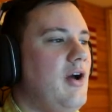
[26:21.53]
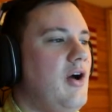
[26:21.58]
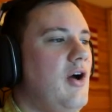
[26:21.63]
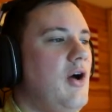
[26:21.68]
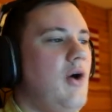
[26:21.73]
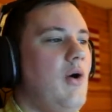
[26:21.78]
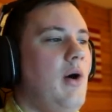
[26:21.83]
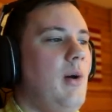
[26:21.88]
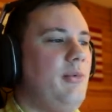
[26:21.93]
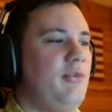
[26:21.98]

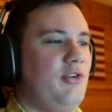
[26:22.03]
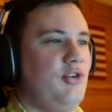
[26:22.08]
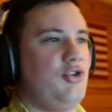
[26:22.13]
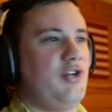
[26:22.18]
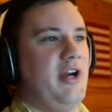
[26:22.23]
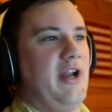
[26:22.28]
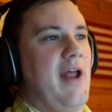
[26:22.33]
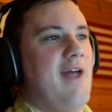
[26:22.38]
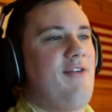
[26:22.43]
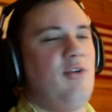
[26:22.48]
oh, I'm just gonna
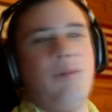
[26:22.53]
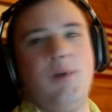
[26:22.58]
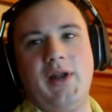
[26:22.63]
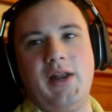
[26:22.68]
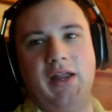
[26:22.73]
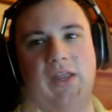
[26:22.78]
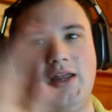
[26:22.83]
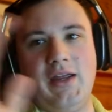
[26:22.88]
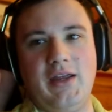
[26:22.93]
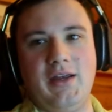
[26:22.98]
train
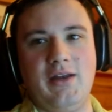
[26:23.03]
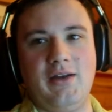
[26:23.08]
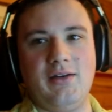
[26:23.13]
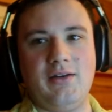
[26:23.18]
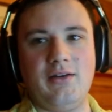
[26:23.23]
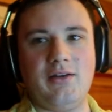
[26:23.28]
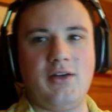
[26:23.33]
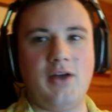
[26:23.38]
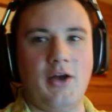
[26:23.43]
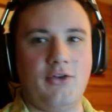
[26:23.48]
everybody
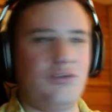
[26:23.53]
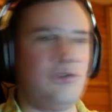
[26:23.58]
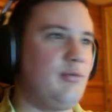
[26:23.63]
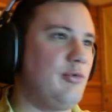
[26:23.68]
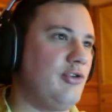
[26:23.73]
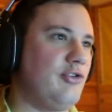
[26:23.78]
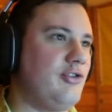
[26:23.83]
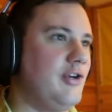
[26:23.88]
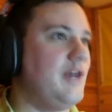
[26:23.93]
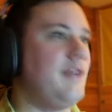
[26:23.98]
in
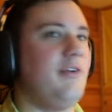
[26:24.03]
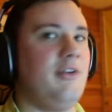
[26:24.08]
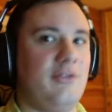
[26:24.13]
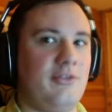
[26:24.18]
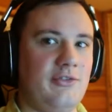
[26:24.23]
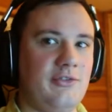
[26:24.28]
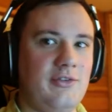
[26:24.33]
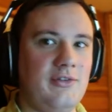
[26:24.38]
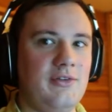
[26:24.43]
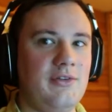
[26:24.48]
customer
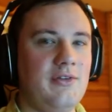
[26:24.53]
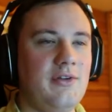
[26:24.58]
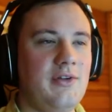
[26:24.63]
service,